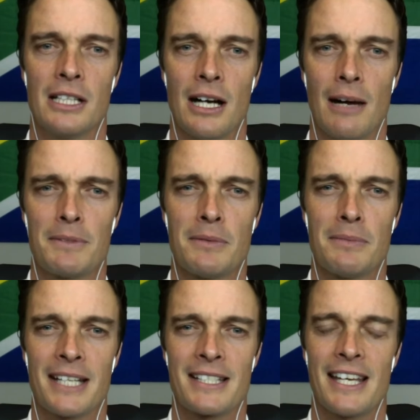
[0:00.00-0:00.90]
Optimum
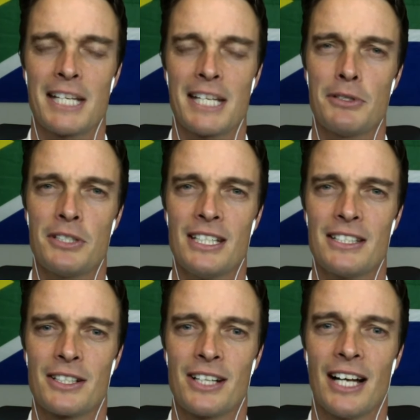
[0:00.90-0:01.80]
has the expertise
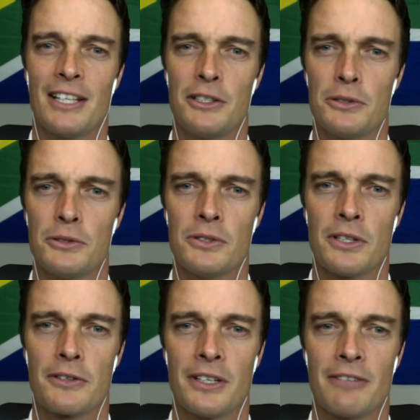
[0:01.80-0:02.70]
to guide you
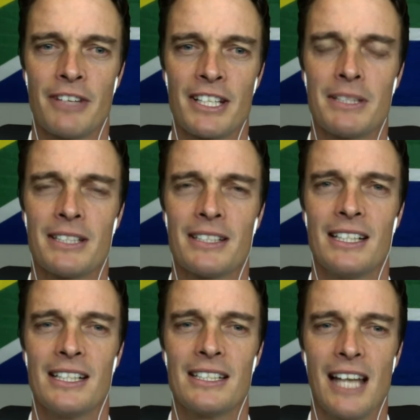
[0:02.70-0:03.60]
through investment,
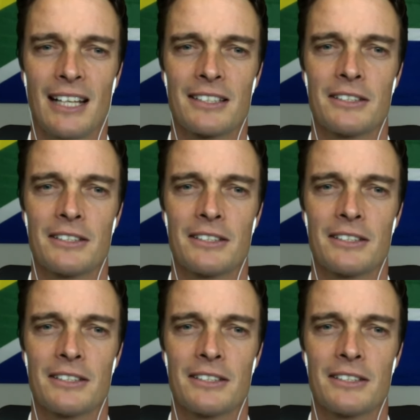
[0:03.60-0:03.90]
tax,